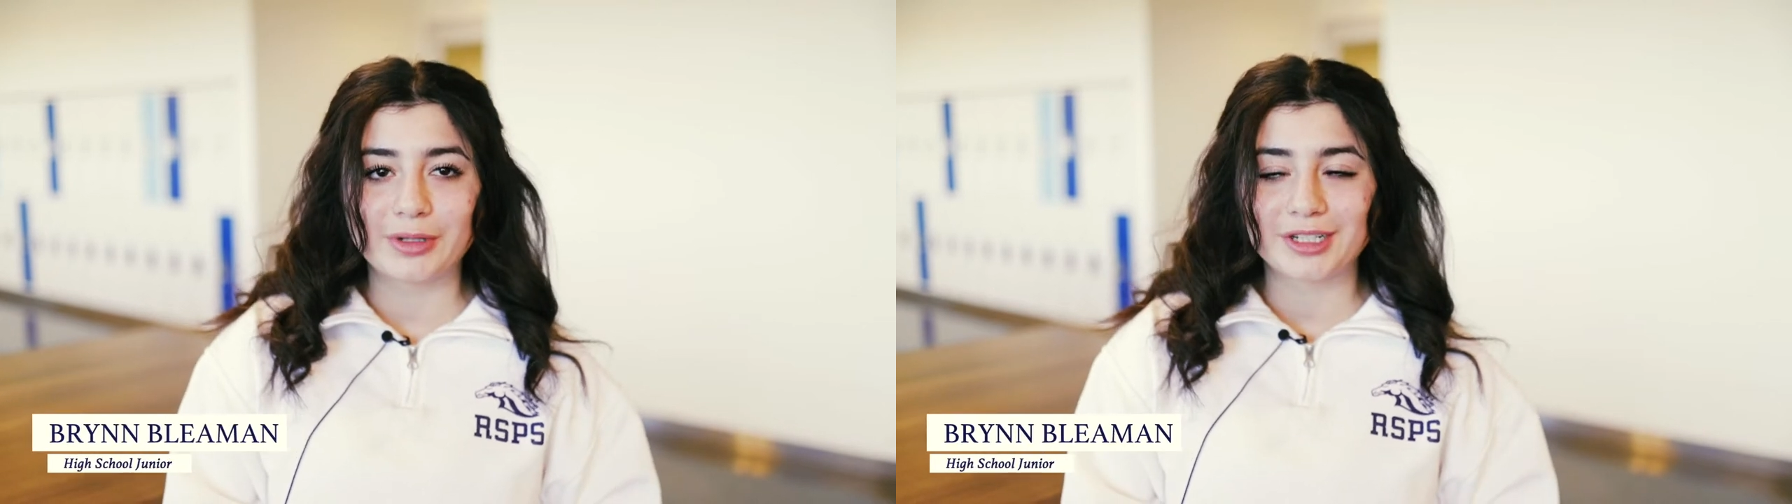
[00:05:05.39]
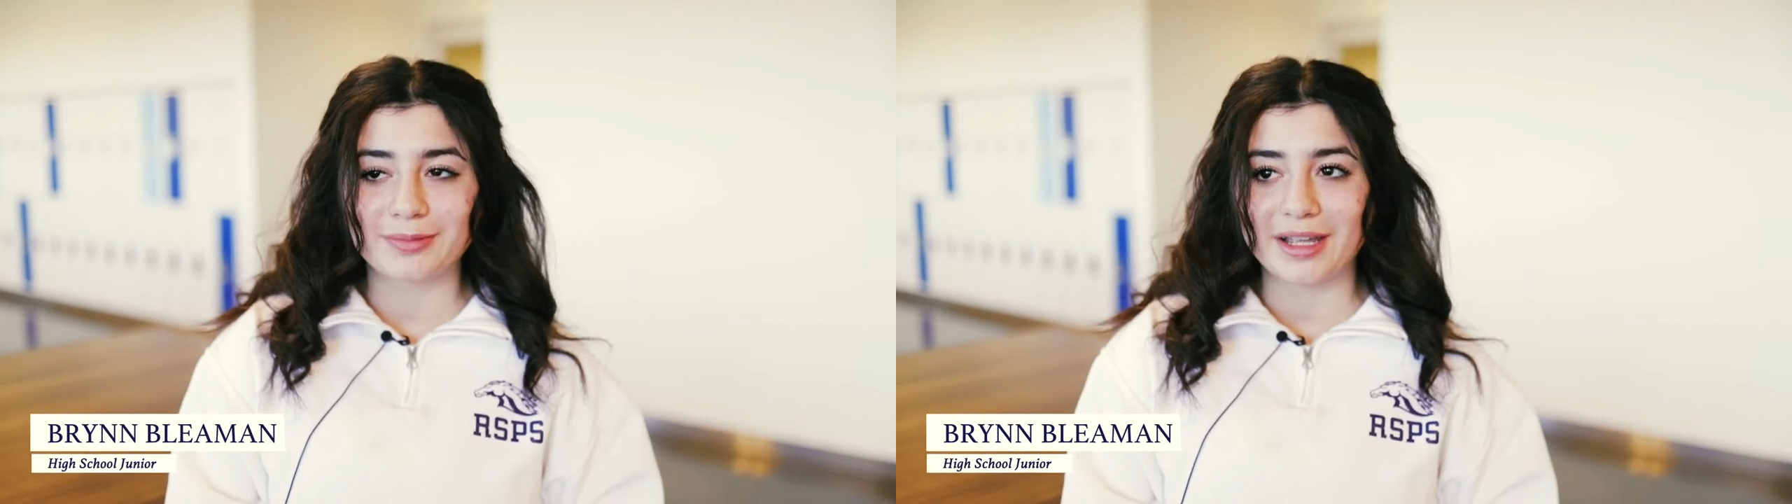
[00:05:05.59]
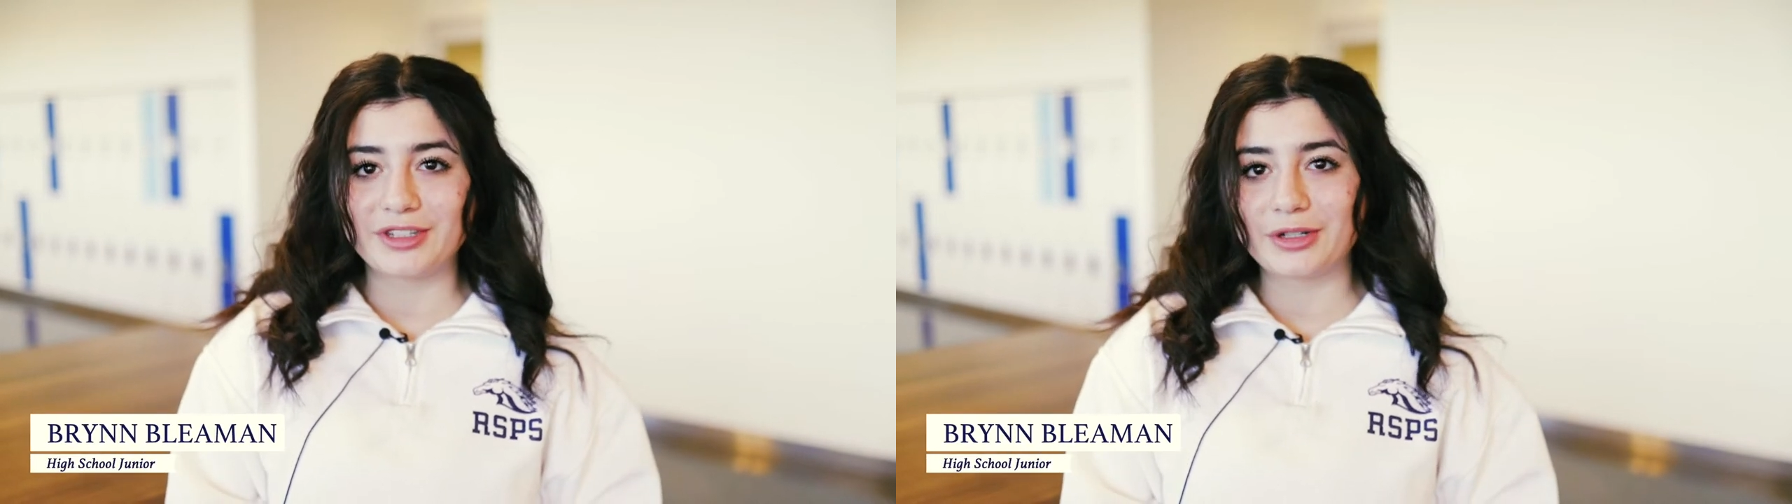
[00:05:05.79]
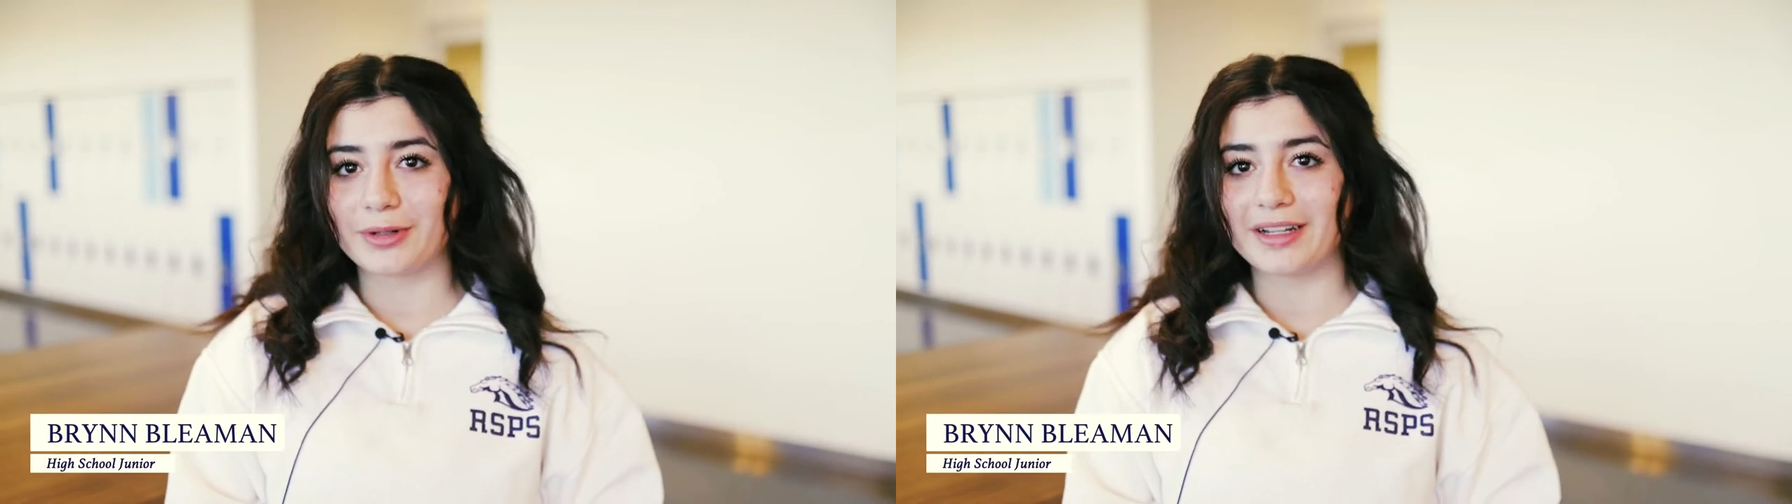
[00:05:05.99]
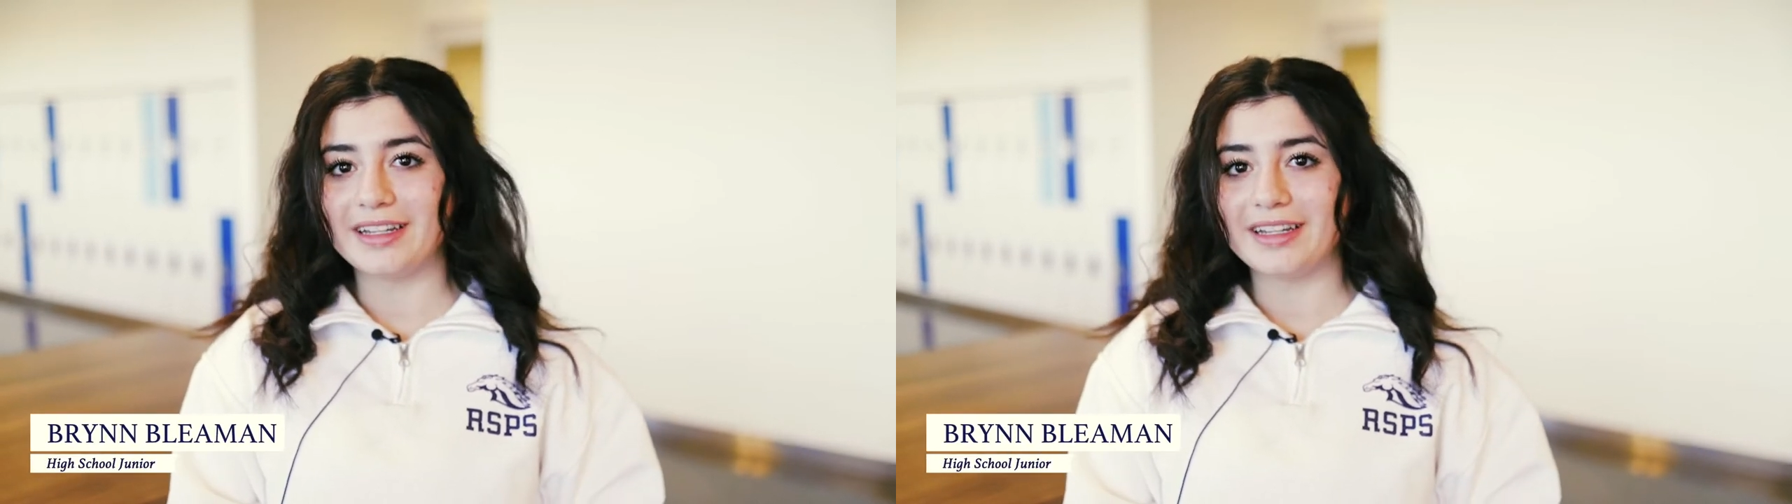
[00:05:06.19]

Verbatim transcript: which is made super